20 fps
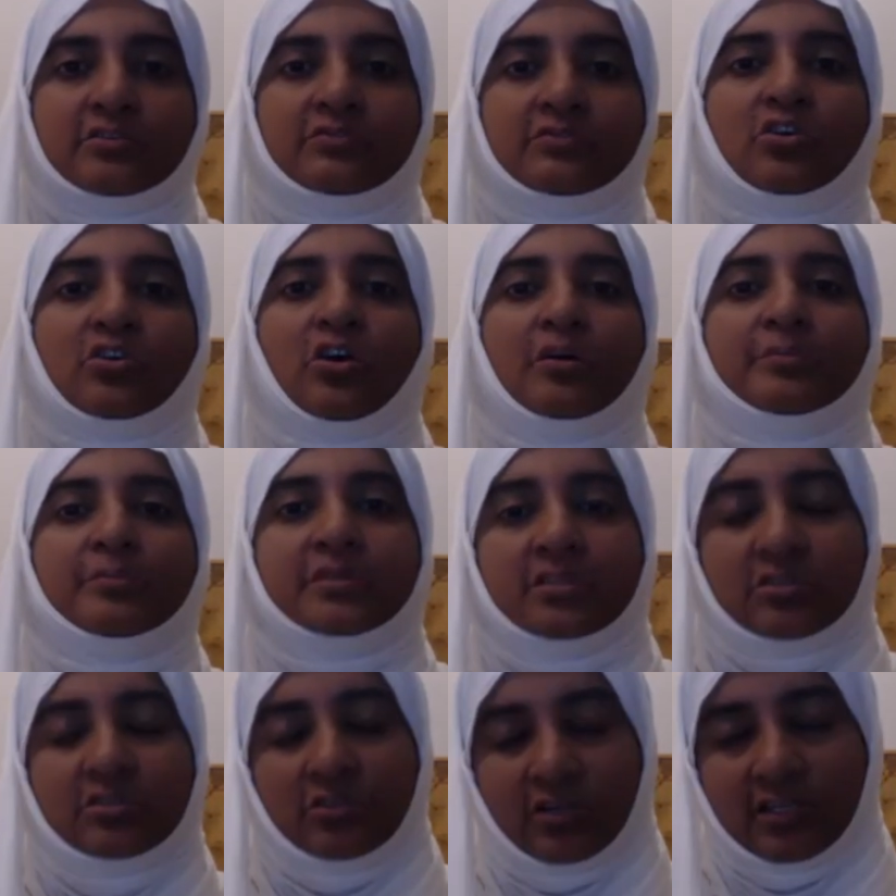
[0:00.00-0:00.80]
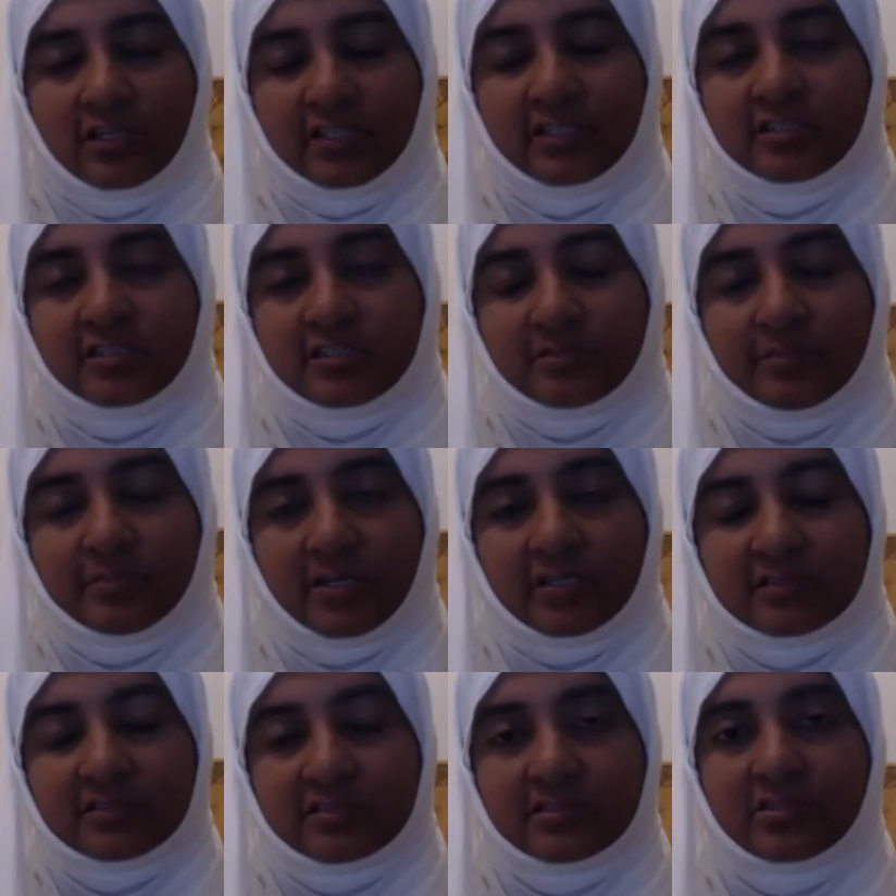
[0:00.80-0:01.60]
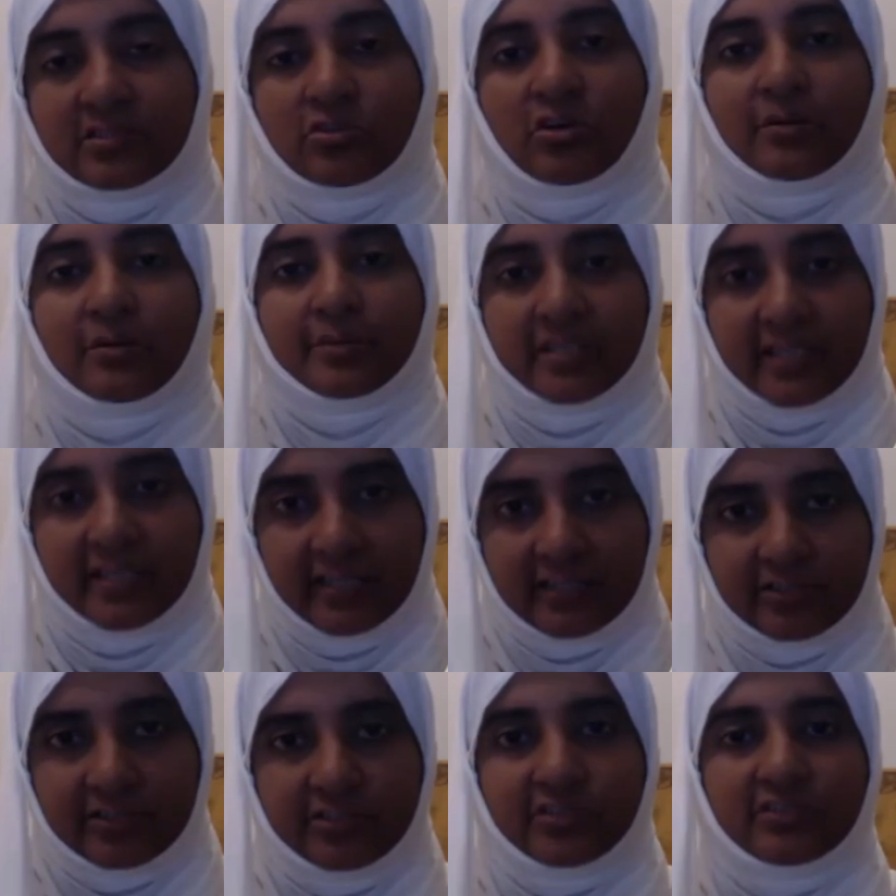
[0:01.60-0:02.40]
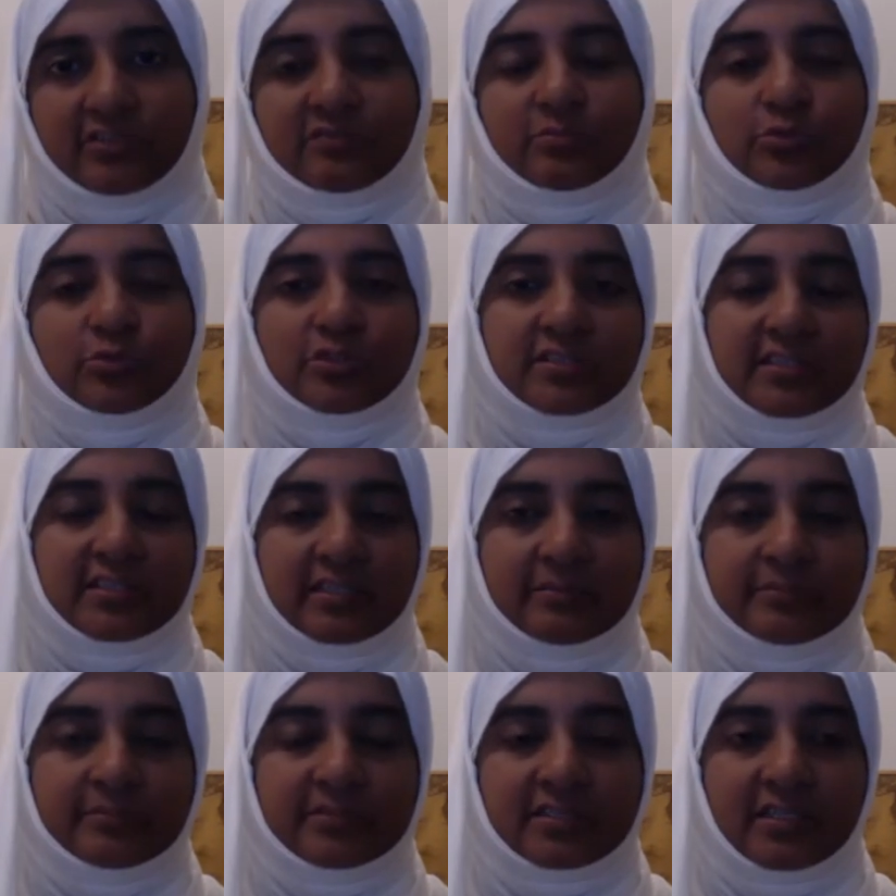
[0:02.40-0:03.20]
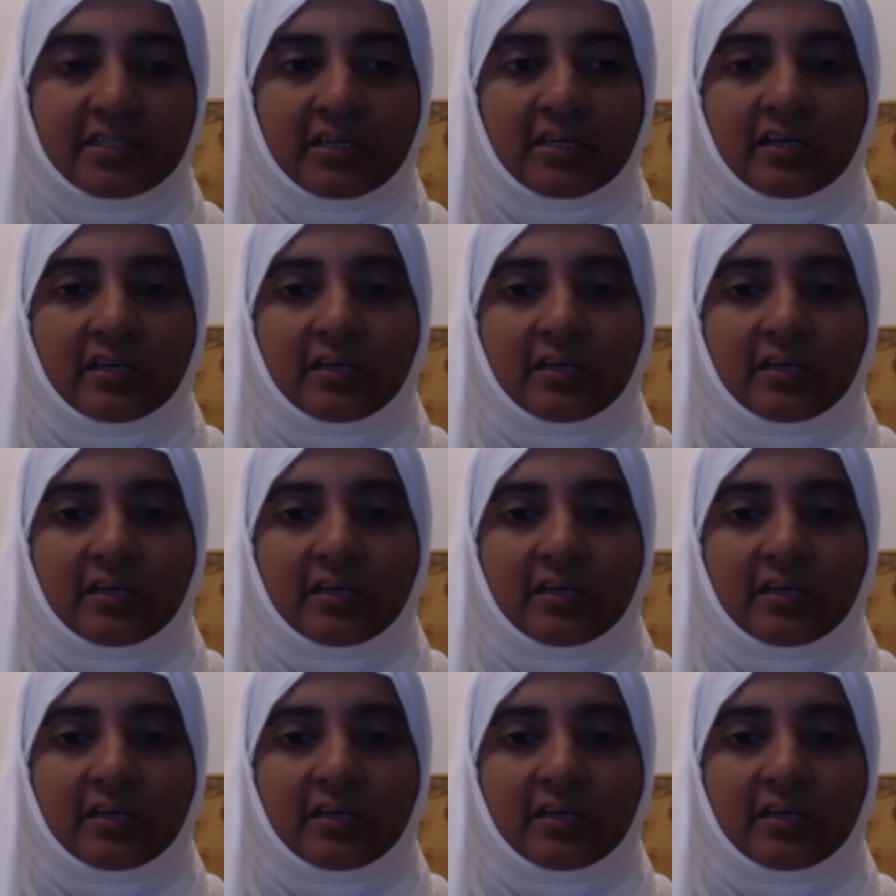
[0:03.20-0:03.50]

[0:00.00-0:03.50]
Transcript: of common knowledge amongst the commonality of Muslims